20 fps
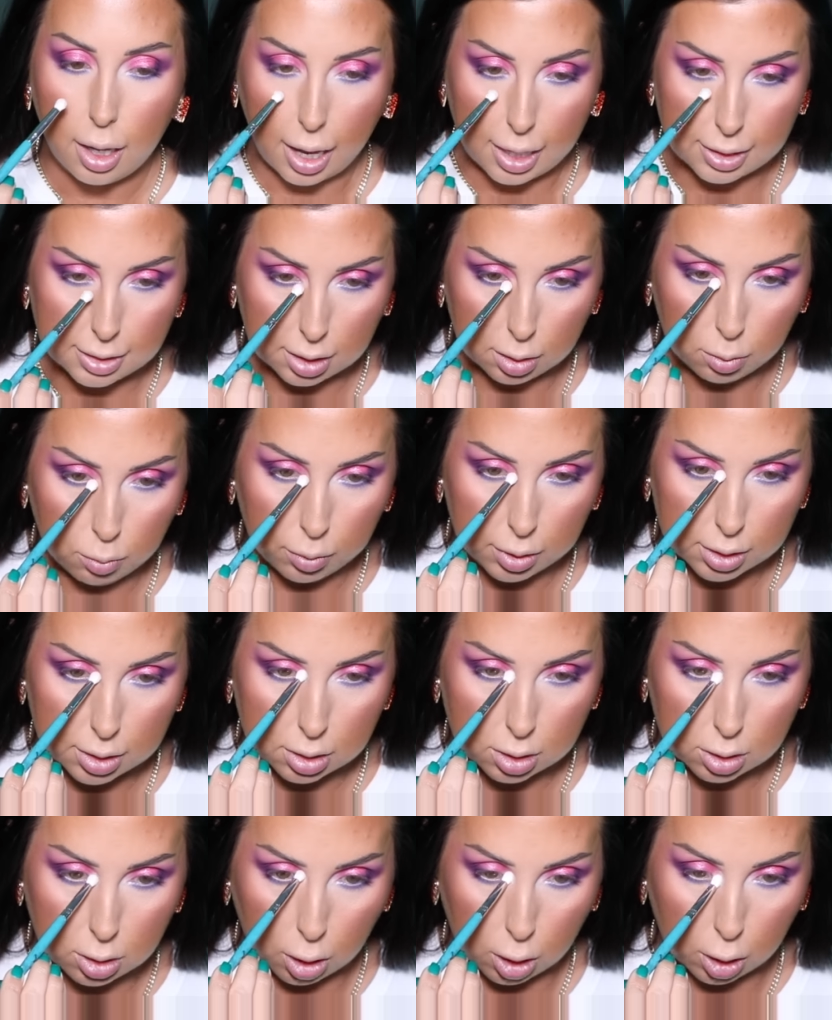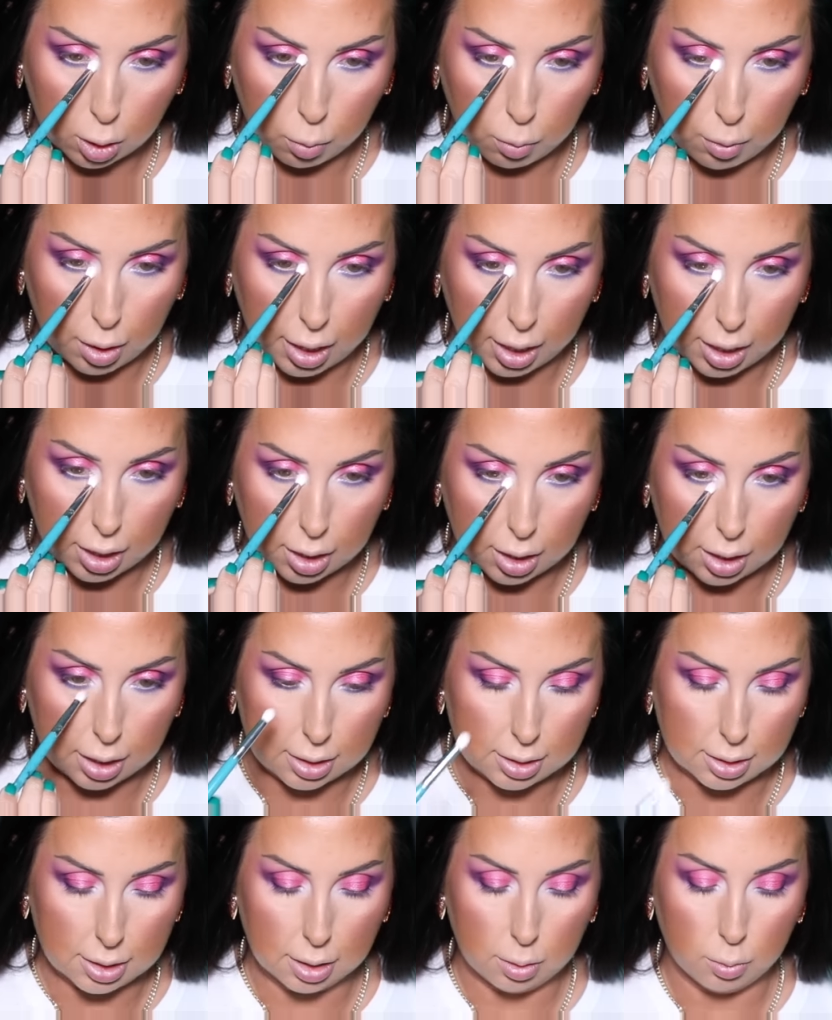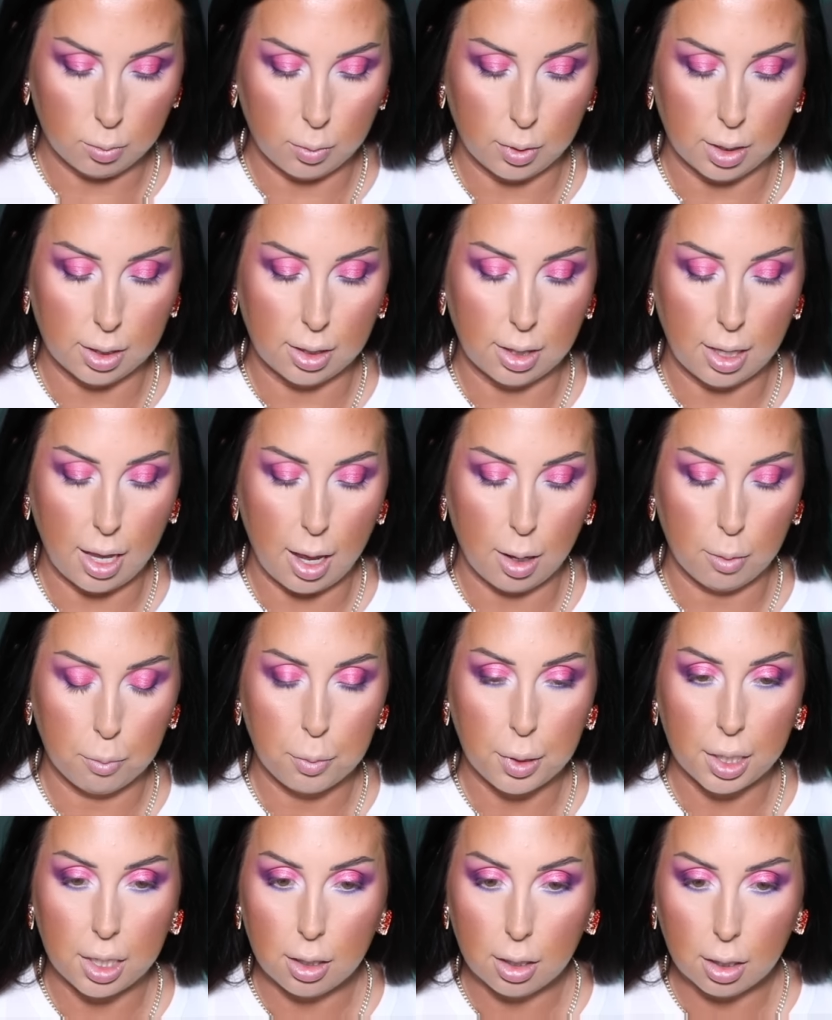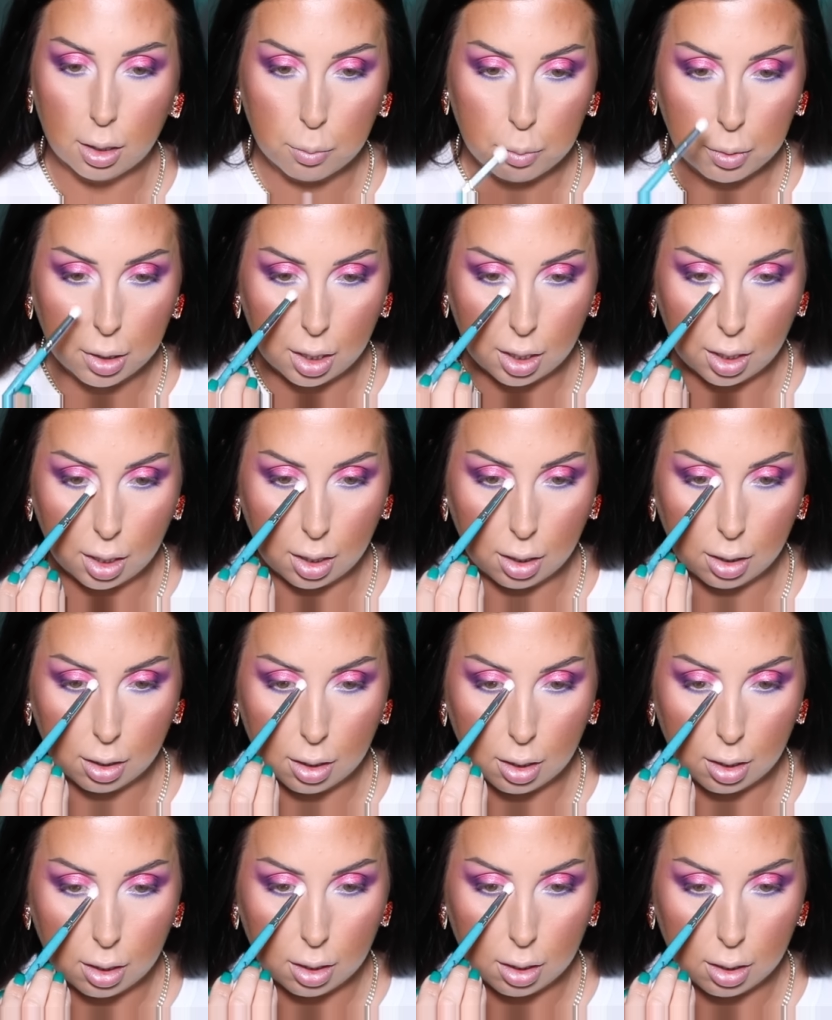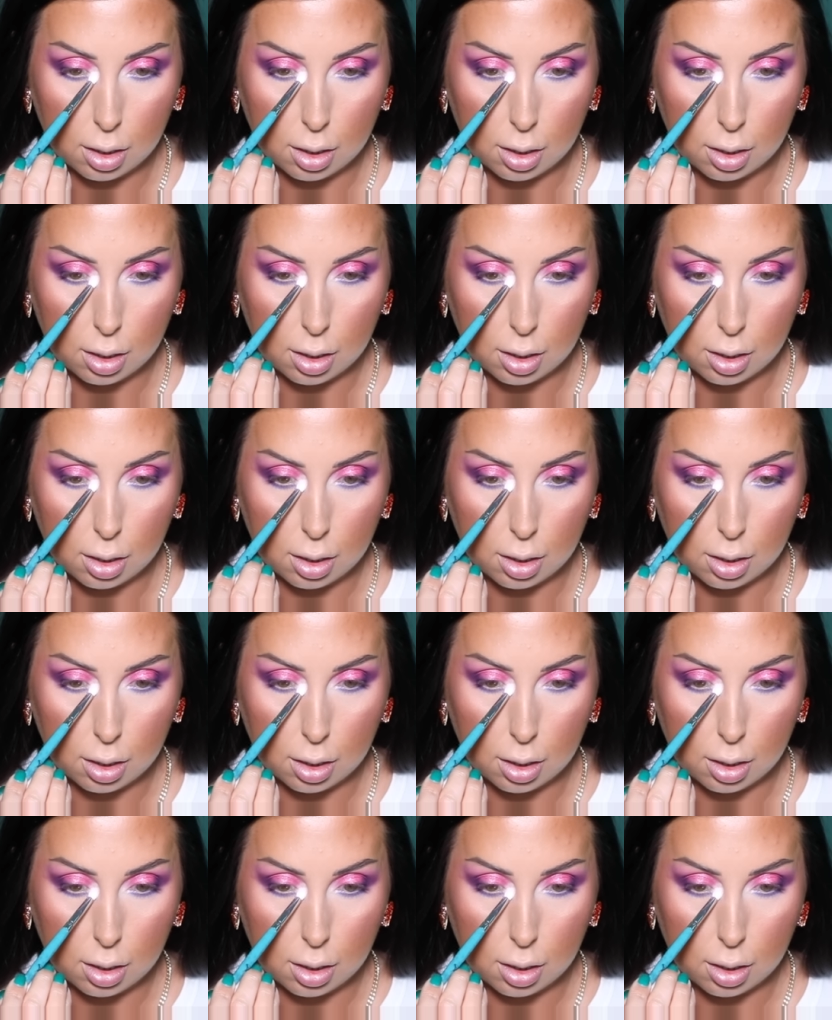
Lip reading: I didn't want stark white, and I didn't want that pink pink.